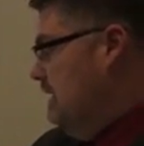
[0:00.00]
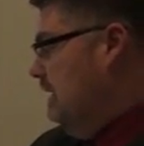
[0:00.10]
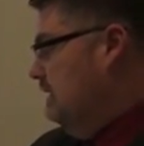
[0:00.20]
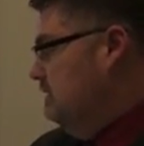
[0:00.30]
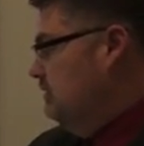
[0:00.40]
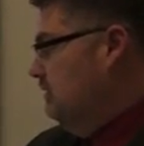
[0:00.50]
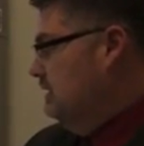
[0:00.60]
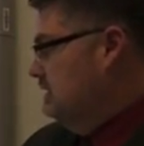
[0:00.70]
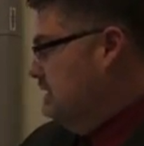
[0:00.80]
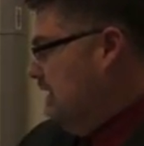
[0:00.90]
and as you
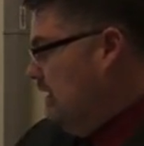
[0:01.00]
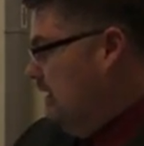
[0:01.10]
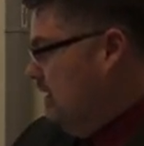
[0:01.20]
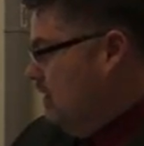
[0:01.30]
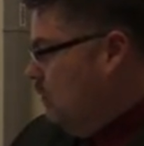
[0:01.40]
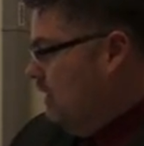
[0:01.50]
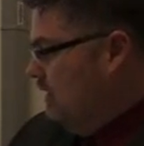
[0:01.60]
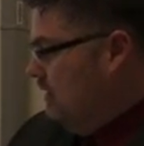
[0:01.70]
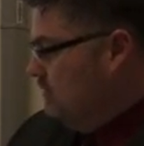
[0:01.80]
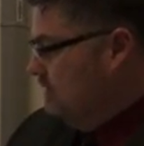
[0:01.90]
can see, a
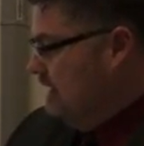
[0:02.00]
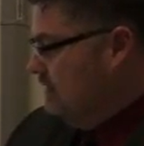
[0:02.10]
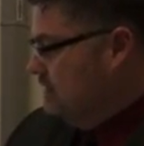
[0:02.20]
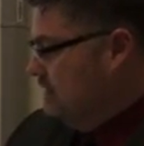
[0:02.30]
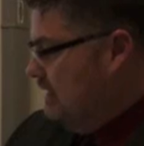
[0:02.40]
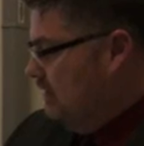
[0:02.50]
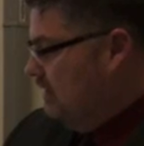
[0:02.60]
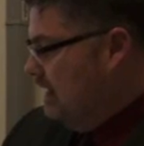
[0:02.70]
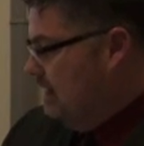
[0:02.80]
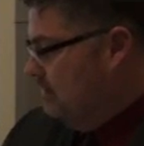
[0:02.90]

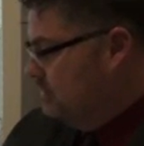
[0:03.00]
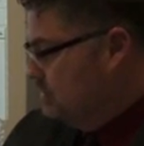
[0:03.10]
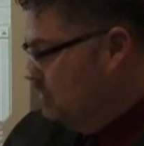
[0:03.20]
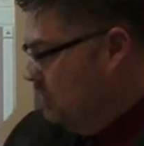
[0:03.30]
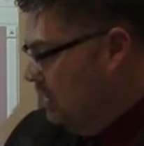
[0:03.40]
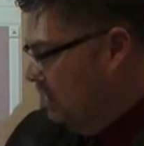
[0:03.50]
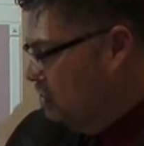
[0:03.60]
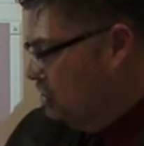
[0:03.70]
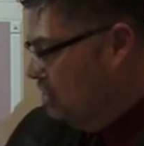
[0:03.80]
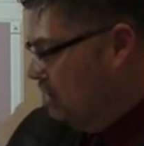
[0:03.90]
$100,000 house
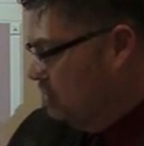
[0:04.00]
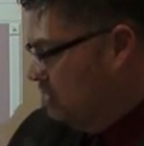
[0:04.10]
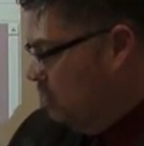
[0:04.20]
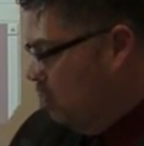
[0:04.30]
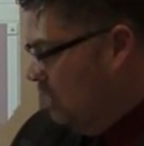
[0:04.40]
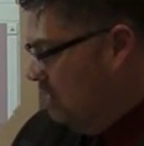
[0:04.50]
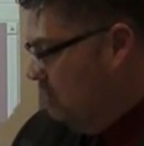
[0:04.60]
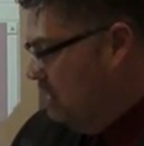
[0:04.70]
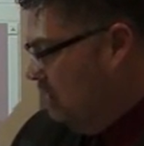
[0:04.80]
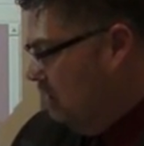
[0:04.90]
charged at 1
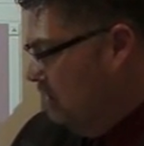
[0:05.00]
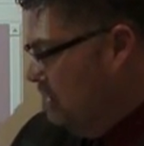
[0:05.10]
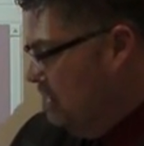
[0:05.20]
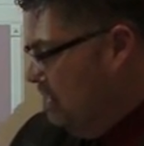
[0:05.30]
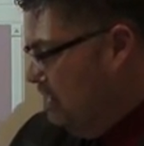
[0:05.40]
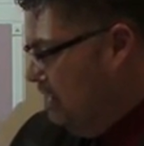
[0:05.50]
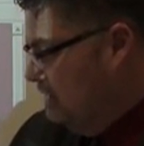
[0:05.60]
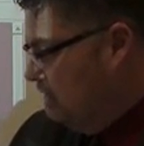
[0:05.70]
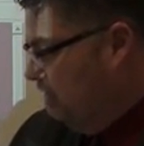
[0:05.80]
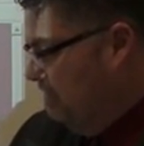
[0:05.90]
mill
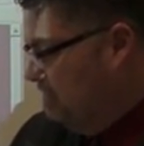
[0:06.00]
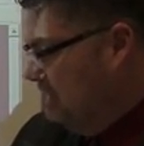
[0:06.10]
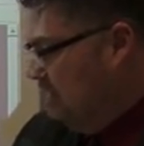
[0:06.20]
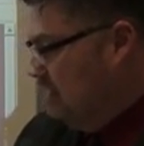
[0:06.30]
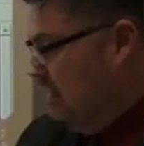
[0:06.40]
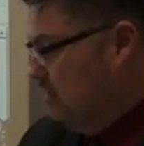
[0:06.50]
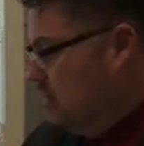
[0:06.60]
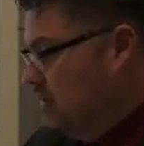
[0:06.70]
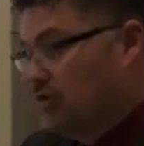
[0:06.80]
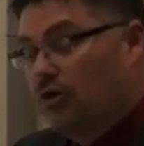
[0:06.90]
is
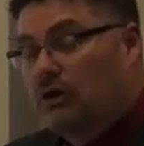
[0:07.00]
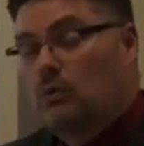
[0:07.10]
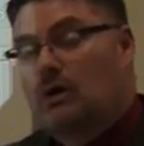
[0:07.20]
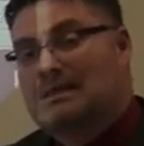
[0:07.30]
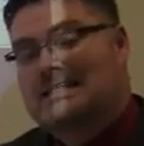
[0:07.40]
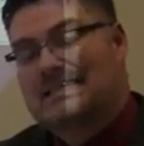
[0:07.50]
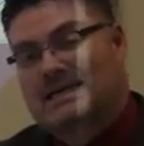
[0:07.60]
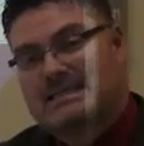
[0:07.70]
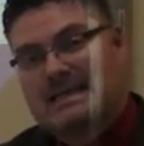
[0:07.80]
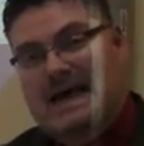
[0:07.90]

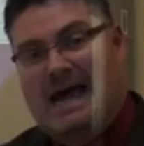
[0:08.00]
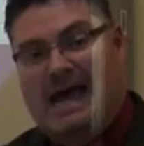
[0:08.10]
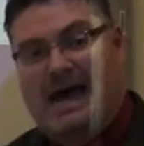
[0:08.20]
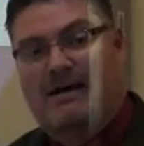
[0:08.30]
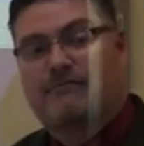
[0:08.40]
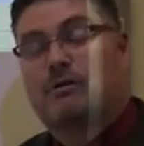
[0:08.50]
$15.31 a half.